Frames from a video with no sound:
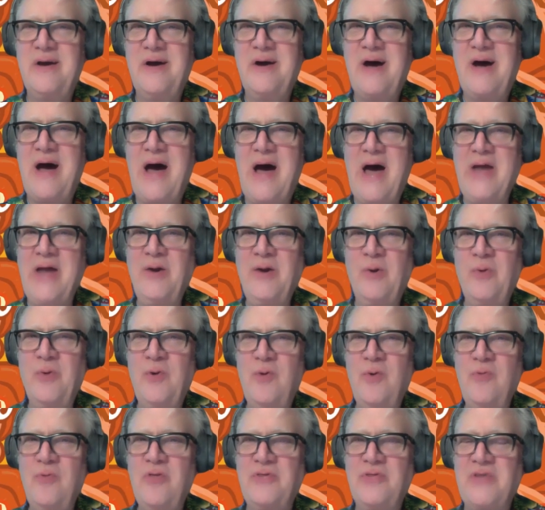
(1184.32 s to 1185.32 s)
I don't
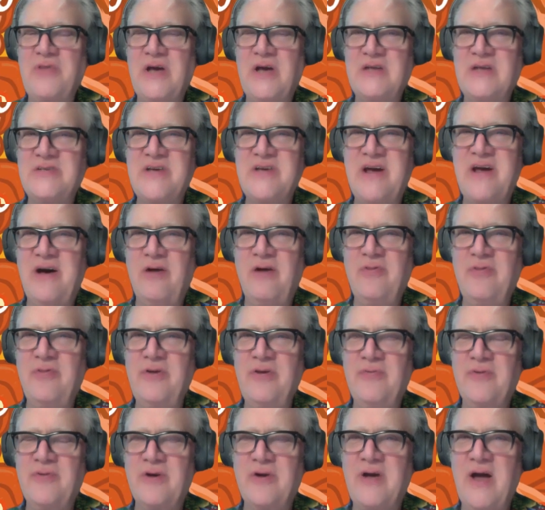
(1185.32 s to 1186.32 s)
know that that's healthy
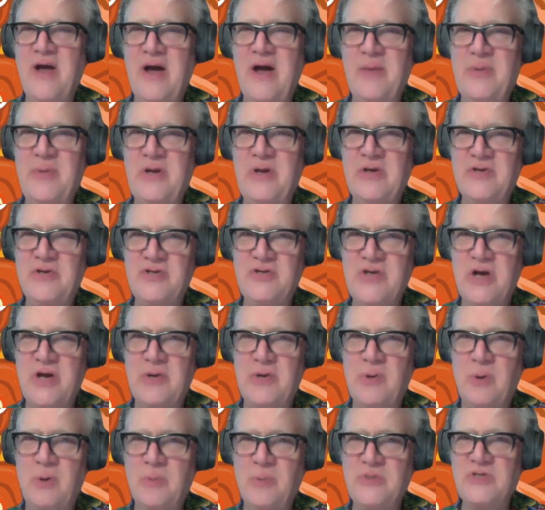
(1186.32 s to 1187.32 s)
for comedy in
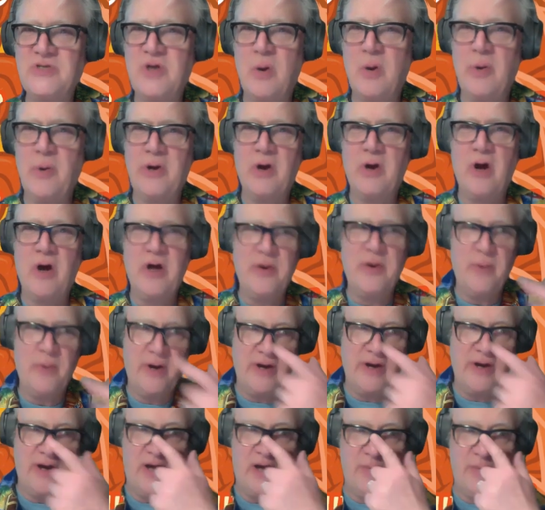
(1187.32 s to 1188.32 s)
general, what's going on
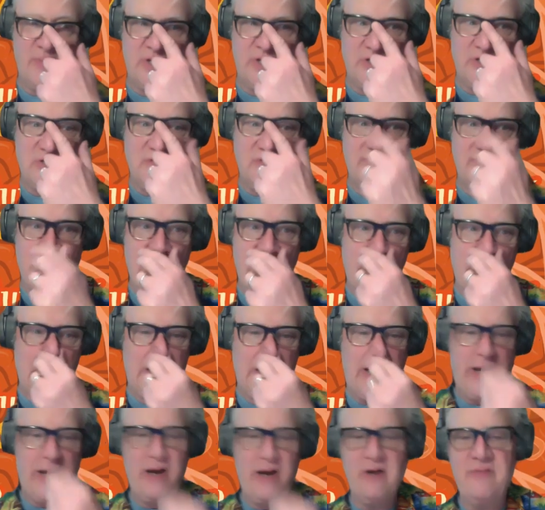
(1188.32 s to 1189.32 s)
right now, because you've got a
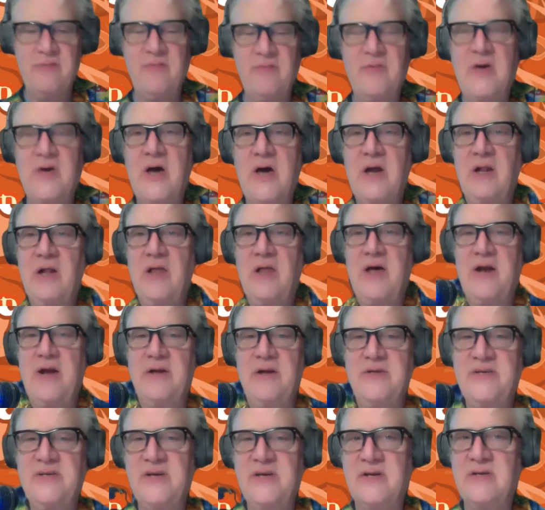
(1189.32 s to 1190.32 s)
lot
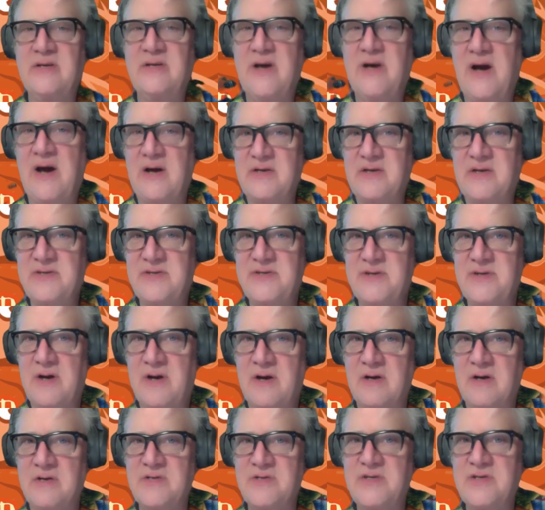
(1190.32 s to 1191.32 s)
of TikTok
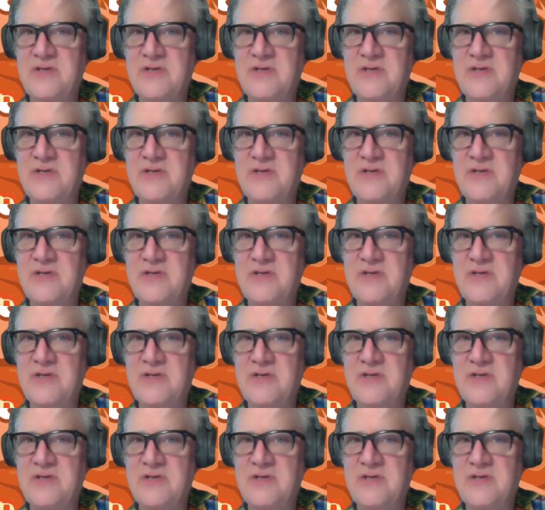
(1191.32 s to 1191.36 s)
stars